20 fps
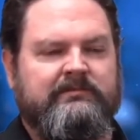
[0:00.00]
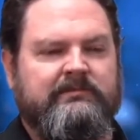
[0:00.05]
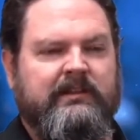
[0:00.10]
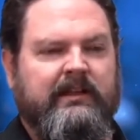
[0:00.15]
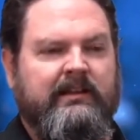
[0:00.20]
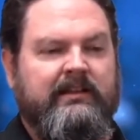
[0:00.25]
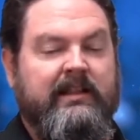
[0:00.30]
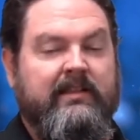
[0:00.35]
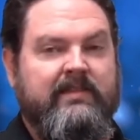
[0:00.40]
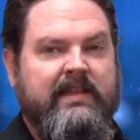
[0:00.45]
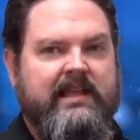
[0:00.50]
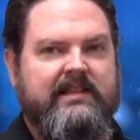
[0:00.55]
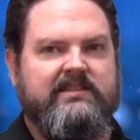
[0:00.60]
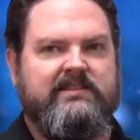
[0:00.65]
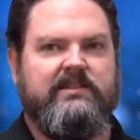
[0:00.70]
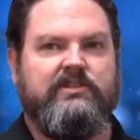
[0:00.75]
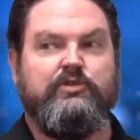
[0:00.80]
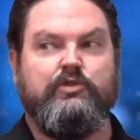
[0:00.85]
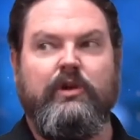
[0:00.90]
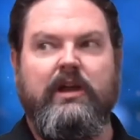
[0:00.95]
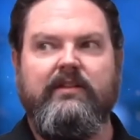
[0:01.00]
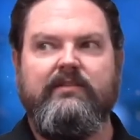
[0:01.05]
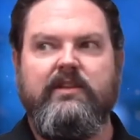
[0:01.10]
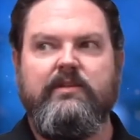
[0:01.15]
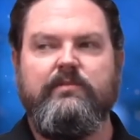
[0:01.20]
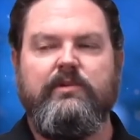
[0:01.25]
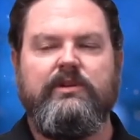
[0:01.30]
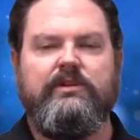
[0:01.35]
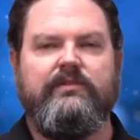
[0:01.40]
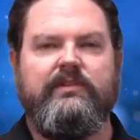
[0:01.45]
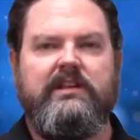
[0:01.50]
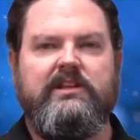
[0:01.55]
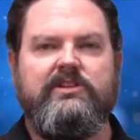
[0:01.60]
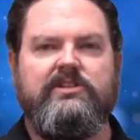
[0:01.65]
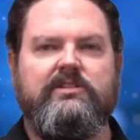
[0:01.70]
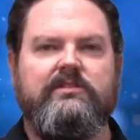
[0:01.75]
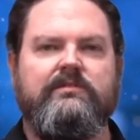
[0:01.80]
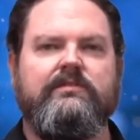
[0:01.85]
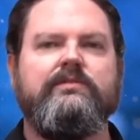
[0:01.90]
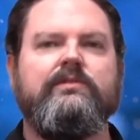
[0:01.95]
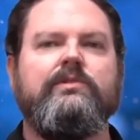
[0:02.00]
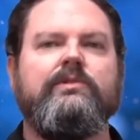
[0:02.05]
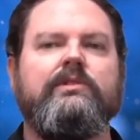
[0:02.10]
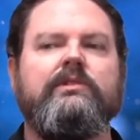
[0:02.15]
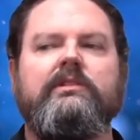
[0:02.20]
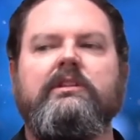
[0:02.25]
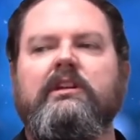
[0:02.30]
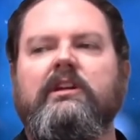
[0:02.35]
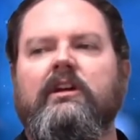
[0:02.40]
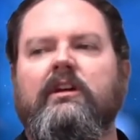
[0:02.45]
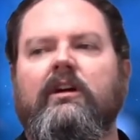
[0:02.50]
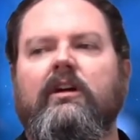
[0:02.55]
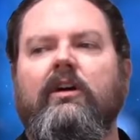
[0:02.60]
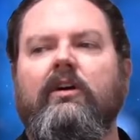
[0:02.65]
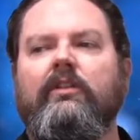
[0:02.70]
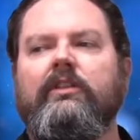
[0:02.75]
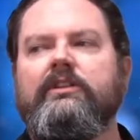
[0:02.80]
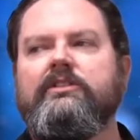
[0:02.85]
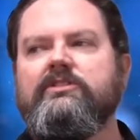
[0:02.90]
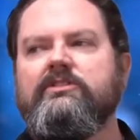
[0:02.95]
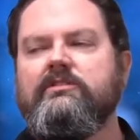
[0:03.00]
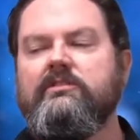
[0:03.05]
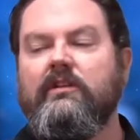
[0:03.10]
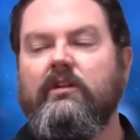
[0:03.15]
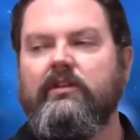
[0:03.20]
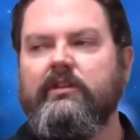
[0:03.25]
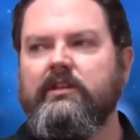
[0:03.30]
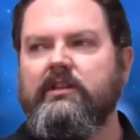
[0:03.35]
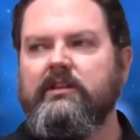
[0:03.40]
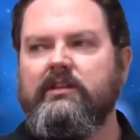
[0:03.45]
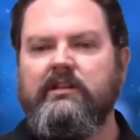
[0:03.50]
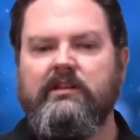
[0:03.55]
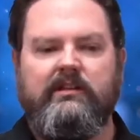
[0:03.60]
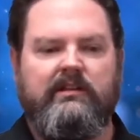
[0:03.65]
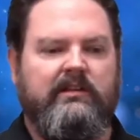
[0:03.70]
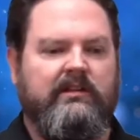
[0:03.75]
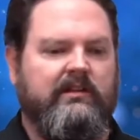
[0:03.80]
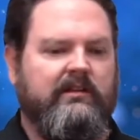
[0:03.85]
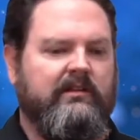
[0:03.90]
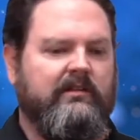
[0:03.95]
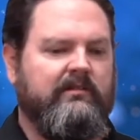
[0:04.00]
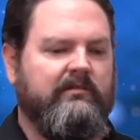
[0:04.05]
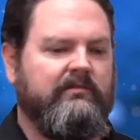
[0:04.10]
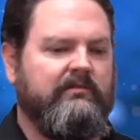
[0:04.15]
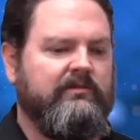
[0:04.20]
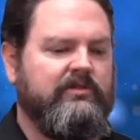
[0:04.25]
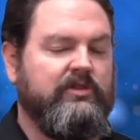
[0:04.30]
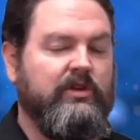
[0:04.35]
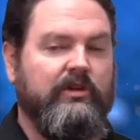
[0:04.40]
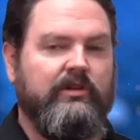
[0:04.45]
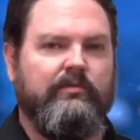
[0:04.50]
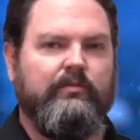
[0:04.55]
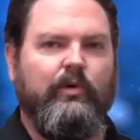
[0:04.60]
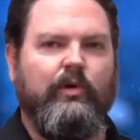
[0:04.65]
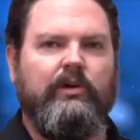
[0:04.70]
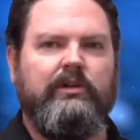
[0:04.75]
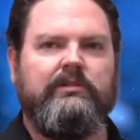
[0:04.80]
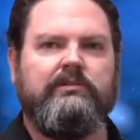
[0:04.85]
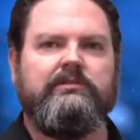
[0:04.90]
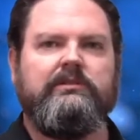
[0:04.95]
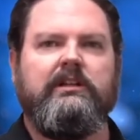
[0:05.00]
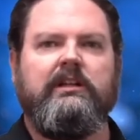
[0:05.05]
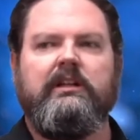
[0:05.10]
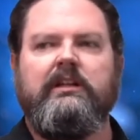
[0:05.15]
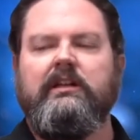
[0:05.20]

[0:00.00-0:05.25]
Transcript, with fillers: Right? And that's the driving motivation for all the, all the uh, turmoil